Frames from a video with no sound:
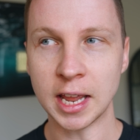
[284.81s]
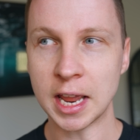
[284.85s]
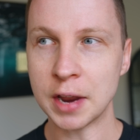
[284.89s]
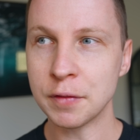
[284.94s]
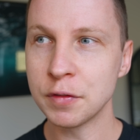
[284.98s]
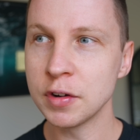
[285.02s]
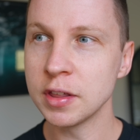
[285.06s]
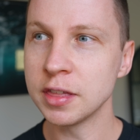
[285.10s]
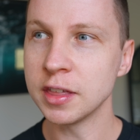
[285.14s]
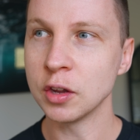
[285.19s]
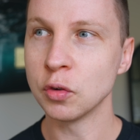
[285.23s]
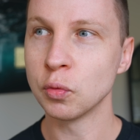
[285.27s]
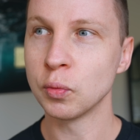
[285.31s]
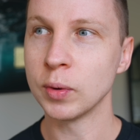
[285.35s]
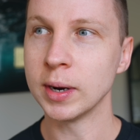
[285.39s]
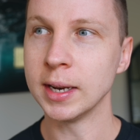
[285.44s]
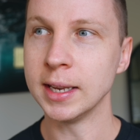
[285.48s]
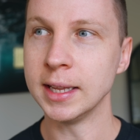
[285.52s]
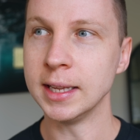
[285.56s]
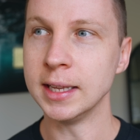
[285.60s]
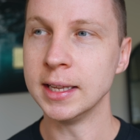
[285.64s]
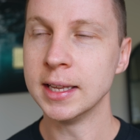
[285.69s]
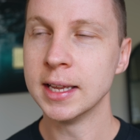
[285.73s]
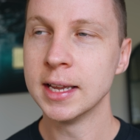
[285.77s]
Everything
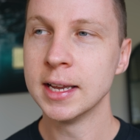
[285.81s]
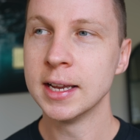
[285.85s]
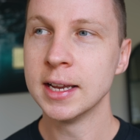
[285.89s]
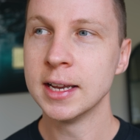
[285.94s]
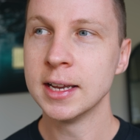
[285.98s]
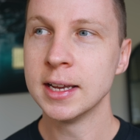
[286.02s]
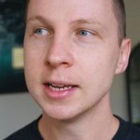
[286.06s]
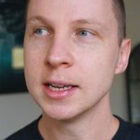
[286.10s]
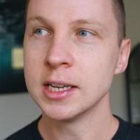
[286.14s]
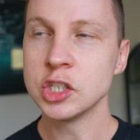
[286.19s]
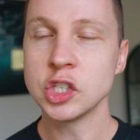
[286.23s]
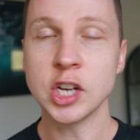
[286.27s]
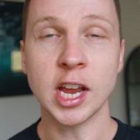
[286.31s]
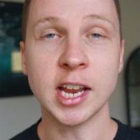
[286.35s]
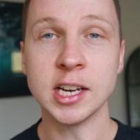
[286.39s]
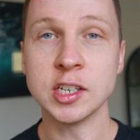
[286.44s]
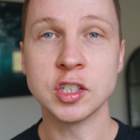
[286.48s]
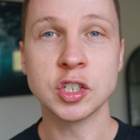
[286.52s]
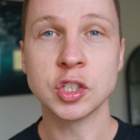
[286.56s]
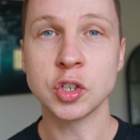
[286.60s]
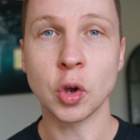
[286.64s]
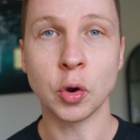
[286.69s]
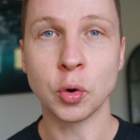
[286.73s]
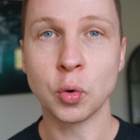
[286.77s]
really
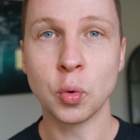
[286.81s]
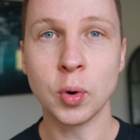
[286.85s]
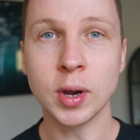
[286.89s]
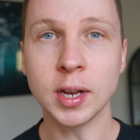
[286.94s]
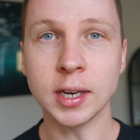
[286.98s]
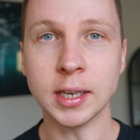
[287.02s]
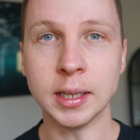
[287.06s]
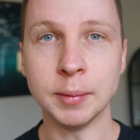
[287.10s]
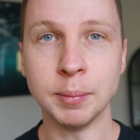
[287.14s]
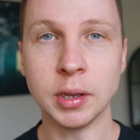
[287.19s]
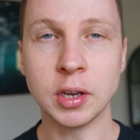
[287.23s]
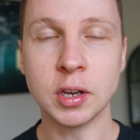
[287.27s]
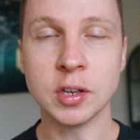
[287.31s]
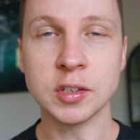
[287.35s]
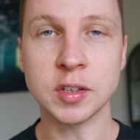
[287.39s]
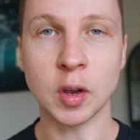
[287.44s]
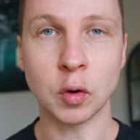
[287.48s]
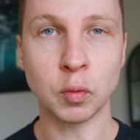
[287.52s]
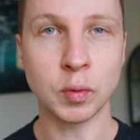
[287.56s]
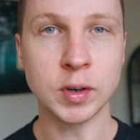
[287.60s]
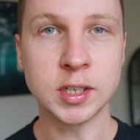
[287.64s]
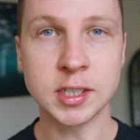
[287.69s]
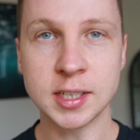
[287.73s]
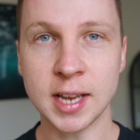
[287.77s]
changed so quickly because I
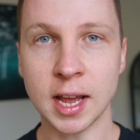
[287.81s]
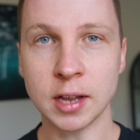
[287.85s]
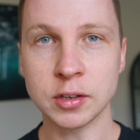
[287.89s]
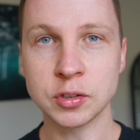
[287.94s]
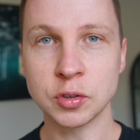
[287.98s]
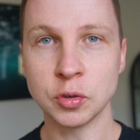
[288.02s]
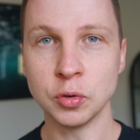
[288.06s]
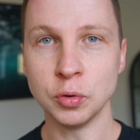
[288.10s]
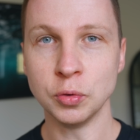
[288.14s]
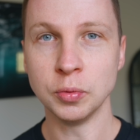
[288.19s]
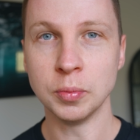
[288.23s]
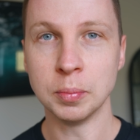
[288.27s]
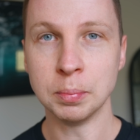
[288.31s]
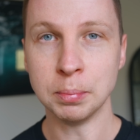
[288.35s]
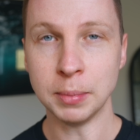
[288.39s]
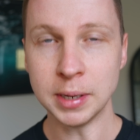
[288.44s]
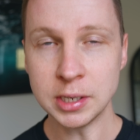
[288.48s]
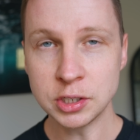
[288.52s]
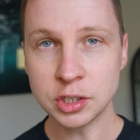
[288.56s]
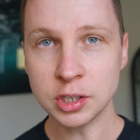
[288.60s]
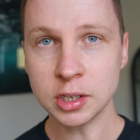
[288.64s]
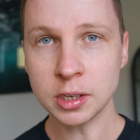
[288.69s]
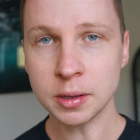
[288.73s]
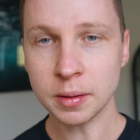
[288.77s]
reached out to
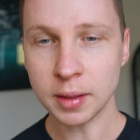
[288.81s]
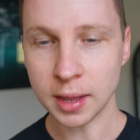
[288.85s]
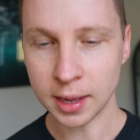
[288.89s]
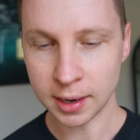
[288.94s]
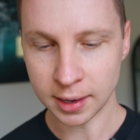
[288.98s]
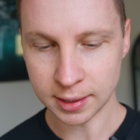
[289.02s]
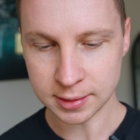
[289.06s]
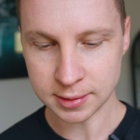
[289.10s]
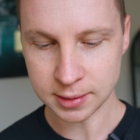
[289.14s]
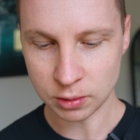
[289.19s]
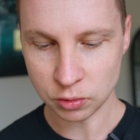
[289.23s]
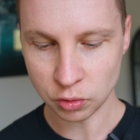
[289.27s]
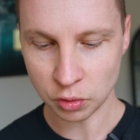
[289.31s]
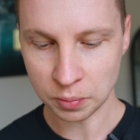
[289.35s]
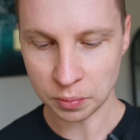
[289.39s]
Misha and I said to